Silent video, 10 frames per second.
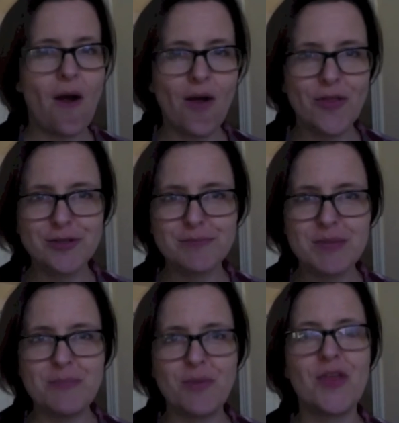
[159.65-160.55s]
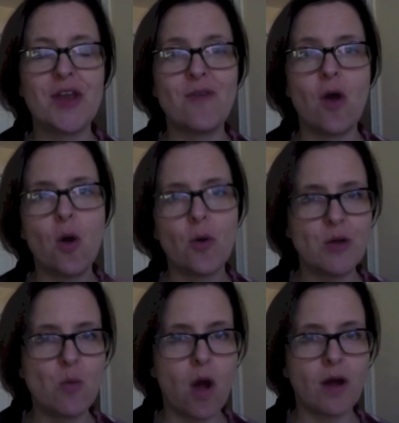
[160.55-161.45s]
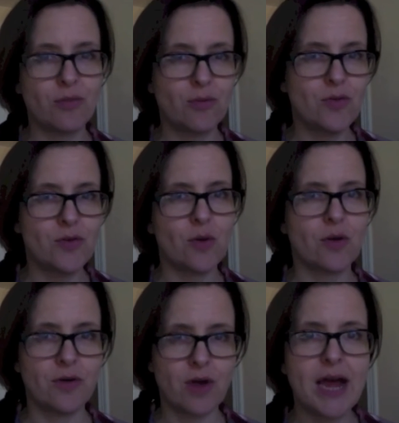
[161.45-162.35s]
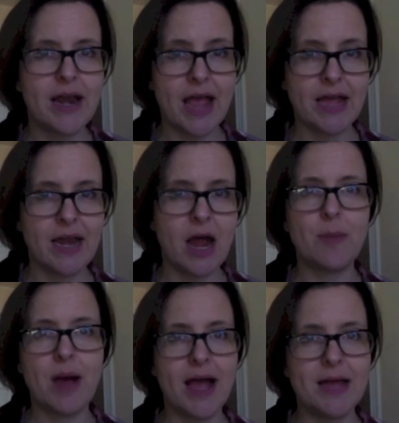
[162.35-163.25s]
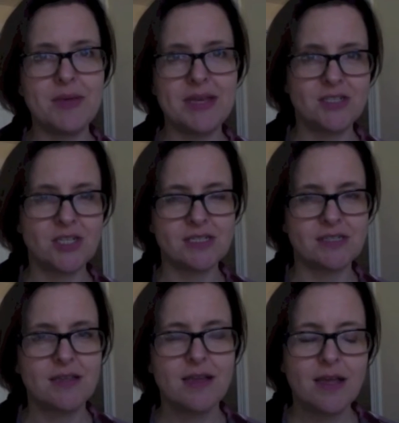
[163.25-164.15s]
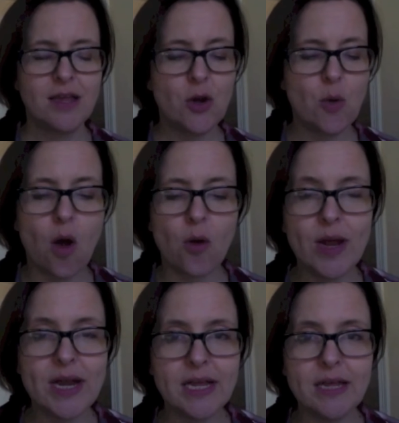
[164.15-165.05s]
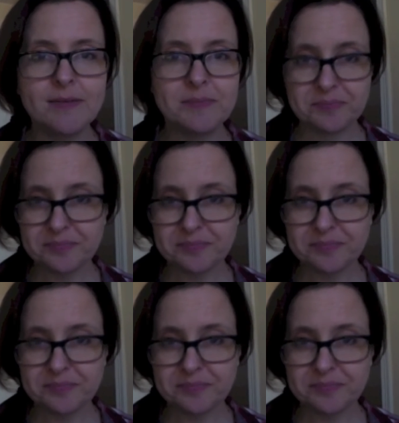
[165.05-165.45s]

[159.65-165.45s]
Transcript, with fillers: all those people that have already walked through the door and are kind of hanging out behind me and just, you know, already